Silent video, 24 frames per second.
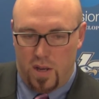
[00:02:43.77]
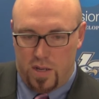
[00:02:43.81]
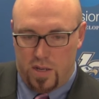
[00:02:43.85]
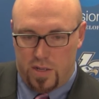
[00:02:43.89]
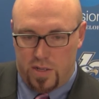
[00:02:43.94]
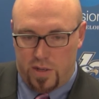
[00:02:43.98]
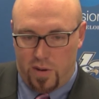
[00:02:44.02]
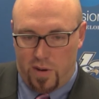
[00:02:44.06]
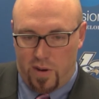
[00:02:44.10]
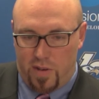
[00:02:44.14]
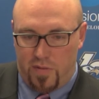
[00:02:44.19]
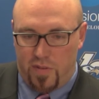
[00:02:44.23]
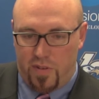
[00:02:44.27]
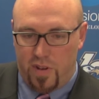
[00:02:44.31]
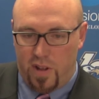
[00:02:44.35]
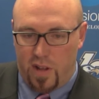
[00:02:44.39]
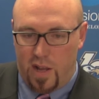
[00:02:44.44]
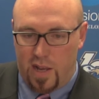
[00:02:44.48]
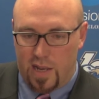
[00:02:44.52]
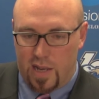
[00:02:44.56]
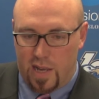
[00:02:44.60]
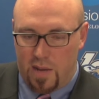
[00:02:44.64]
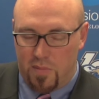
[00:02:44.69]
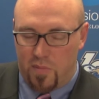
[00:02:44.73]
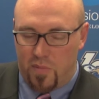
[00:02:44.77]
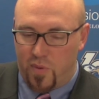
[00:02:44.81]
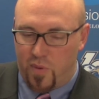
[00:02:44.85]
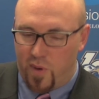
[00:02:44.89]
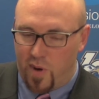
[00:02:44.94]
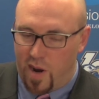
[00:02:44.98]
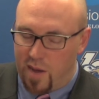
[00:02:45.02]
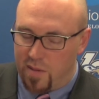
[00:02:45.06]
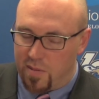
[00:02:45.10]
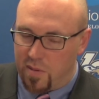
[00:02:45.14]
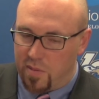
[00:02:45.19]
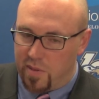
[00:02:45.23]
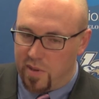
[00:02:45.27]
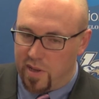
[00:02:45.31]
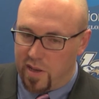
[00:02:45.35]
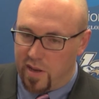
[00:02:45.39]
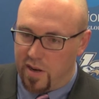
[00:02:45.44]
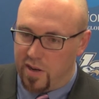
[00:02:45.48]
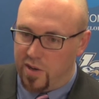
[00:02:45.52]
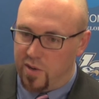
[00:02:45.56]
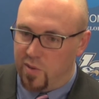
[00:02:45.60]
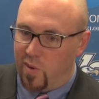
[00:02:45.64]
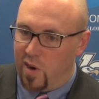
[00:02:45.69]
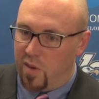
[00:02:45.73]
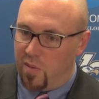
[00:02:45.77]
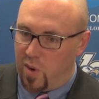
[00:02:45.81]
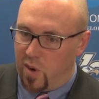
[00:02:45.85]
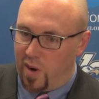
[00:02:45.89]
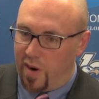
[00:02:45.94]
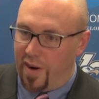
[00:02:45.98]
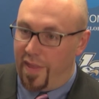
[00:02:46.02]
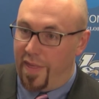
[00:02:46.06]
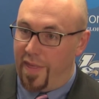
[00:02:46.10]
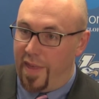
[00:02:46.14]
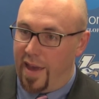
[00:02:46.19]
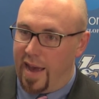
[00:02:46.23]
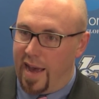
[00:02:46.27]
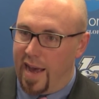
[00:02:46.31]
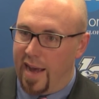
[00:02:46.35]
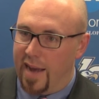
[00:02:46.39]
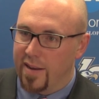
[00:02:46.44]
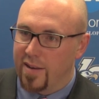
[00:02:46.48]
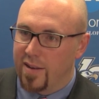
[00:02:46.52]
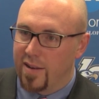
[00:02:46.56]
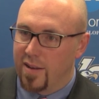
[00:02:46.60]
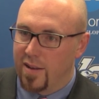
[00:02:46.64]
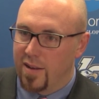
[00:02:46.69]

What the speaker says: So I feel like I'm probably going to dwell more on that